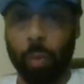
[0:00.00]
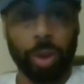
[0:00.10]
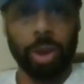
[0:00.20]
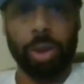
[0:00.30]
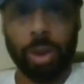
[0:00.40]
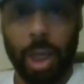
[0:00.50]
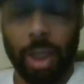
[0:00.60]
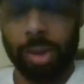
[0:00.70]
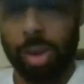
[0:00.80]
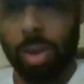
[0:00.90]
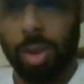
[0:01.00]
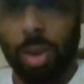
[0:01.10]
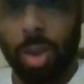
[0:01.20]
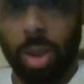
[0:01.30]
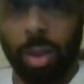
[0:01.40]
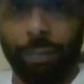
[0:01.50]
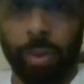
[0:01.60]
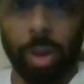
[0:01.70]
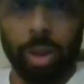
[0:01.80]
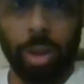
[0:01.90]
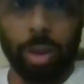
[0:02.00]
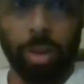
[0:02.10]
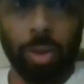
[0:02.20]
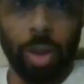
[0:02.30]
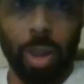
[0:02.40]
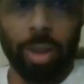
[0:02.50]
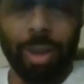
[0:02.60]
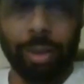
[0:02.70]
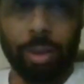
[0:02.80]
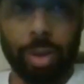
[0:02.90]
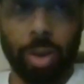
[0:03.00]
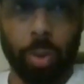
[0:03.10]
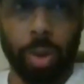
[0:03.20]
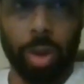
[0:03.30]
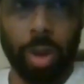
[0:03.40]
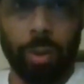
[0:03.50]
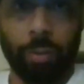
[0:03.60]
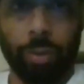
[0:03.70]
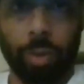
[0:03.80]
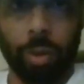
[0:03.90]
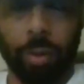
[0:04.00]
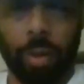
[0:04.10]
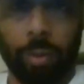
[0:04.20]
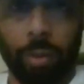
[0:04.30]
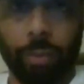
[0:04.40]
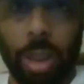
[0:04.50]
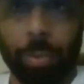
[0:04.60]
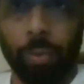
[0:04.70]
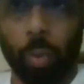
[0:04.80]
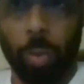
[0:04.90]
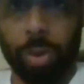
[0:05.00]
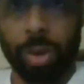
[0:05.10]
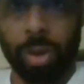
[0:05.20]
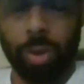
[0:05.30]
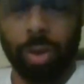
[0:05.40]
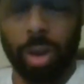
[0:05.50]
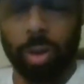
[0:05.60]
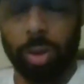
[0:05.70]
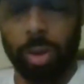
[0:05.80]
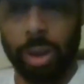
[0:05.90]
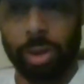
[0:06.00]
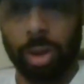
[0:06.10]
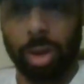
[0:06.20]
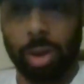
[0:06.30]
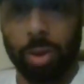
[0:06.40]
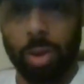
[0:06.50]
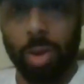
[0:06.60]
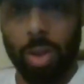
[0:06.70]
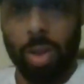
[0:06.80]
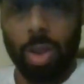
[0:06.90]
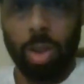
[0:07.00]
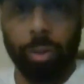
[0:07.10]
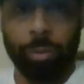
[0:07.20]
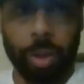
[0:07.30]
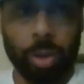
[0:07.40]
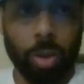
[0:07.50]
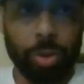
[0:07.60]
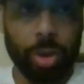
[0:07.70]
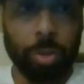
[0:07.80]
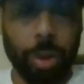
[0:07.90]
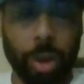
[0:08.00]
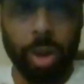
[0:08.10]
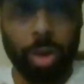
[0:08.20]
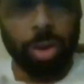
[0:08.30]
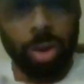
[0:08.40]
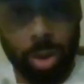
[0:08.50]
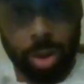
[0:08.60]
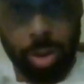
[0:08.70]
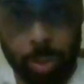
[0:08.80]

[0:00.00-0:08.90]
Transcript: 14 shots. I felt like there, I liked the subtlety of that performance in that scene with McNulty. But again, it